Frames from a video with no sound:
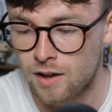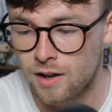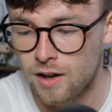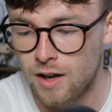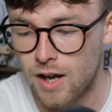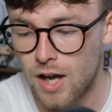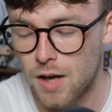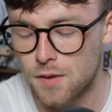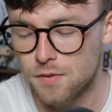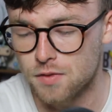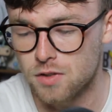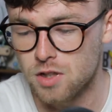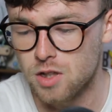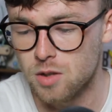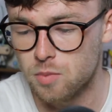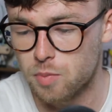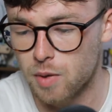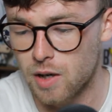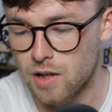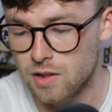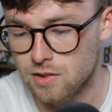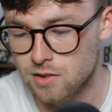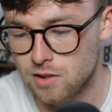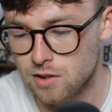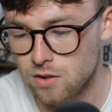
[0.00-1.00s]
FC
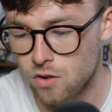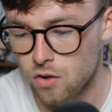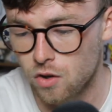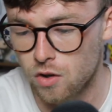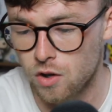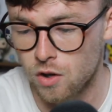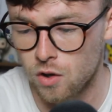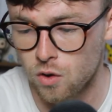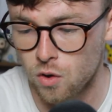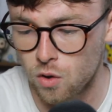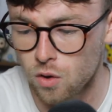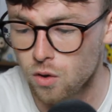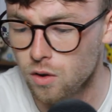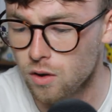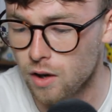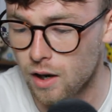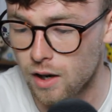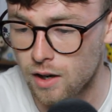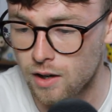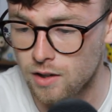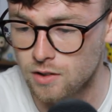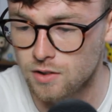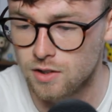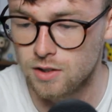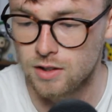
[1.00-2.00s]
Barcelona
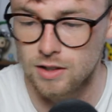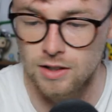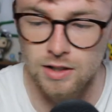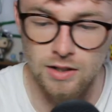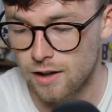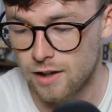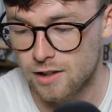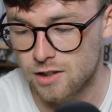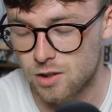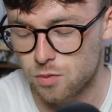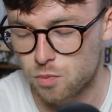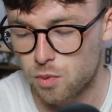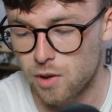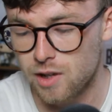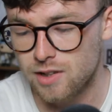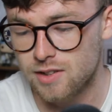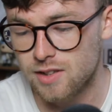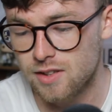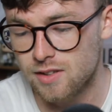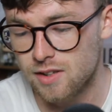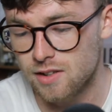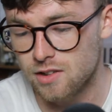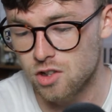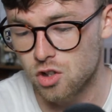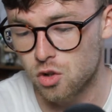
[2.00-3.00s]
wholeheartedly
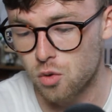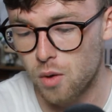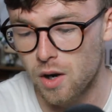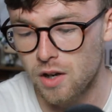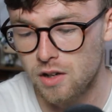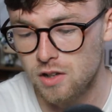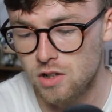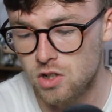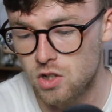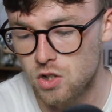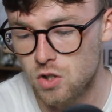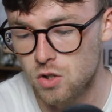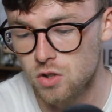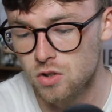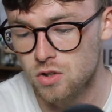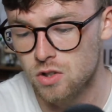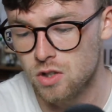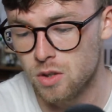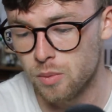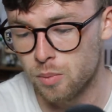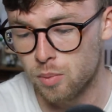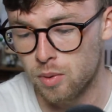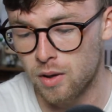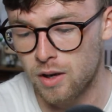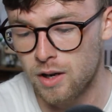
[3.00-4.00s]
expresses its gratitude to
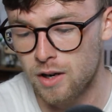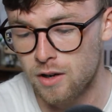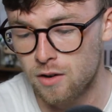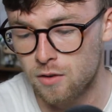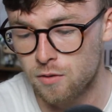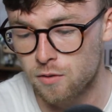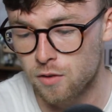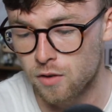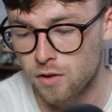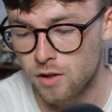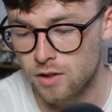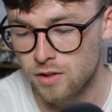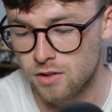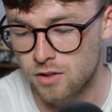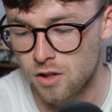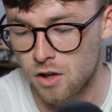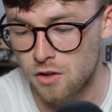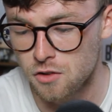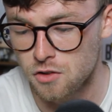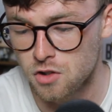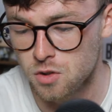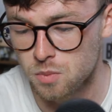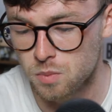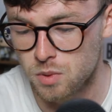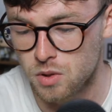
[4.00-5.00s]
the player for his
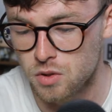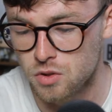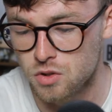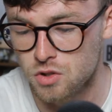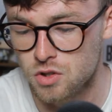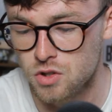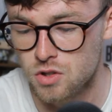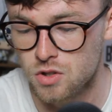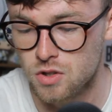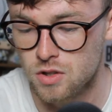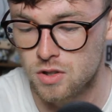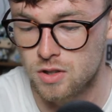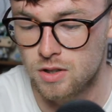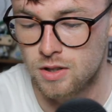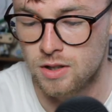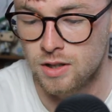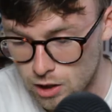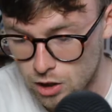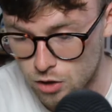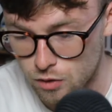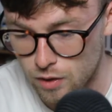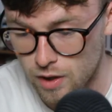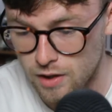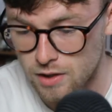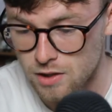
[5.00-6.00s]
contribution to the
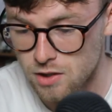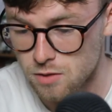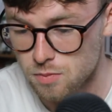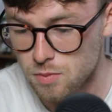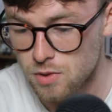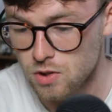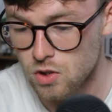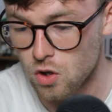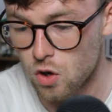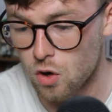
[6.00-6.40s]
aggrandizement